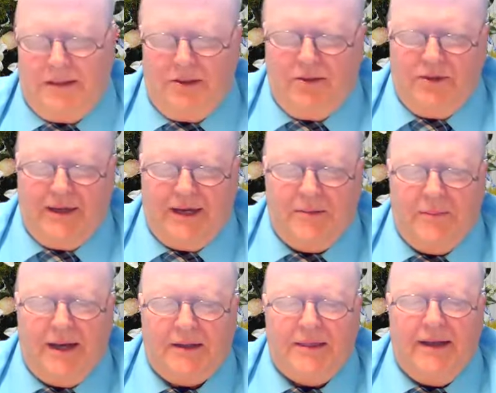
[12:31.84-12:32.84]
Now you think
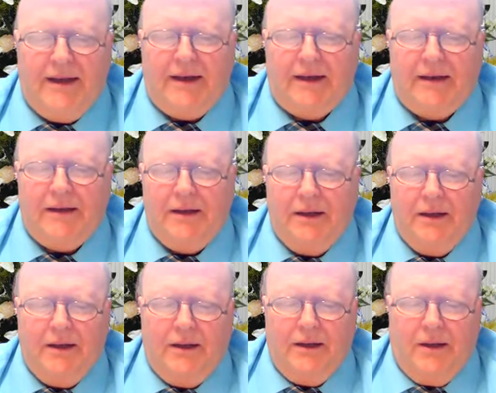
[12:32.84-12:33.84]
about that.
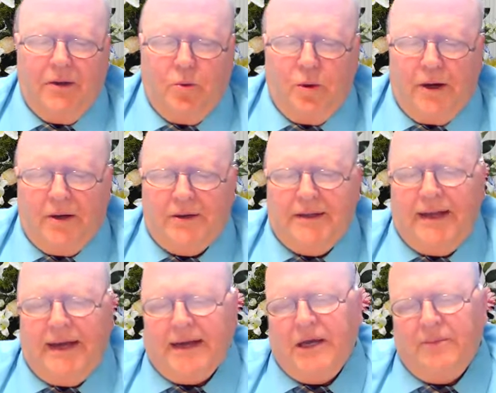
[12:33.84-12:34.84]
Where did
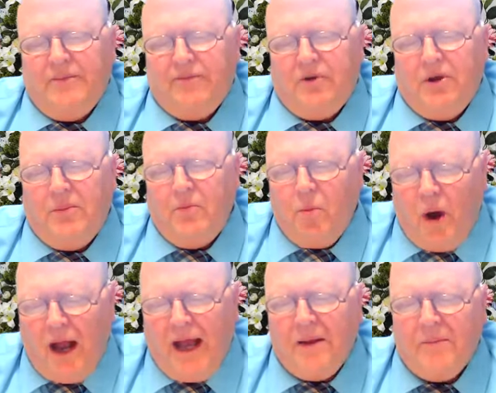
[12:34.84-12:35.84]
I come from?
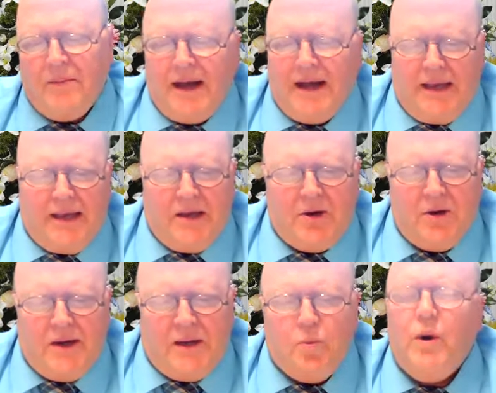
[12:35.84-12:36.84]
Why am I
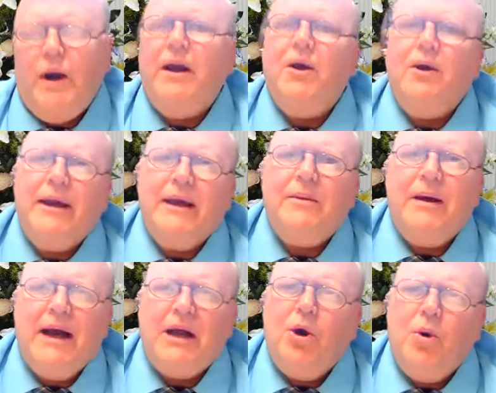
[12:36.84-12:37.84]
here? And where am
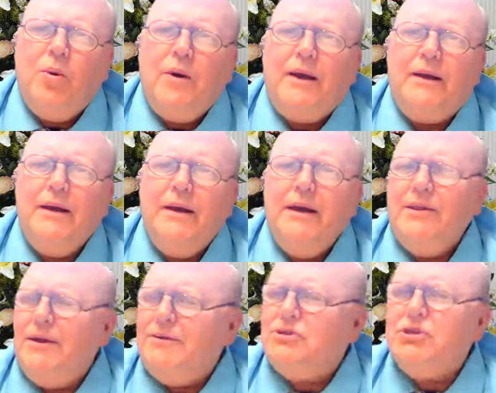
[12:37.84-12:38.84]
I going?
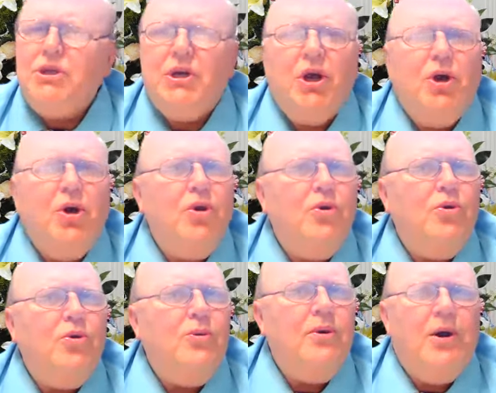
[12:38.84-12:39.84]
There's
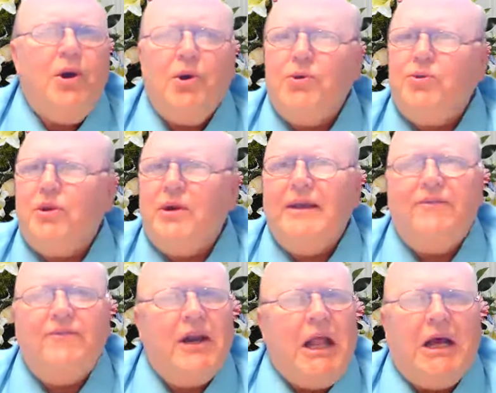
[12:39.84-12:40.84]
no earthly
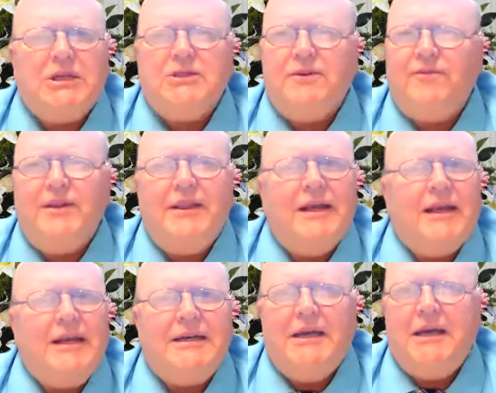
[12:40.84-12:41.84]
philosophy
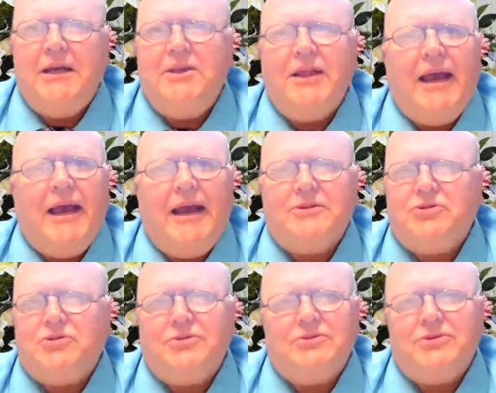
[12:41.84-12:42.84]
that can tell you the
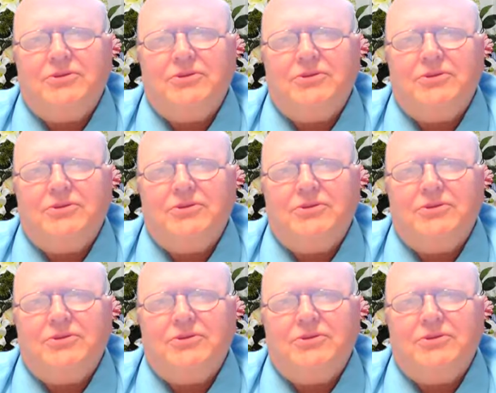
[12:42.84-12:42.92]
answer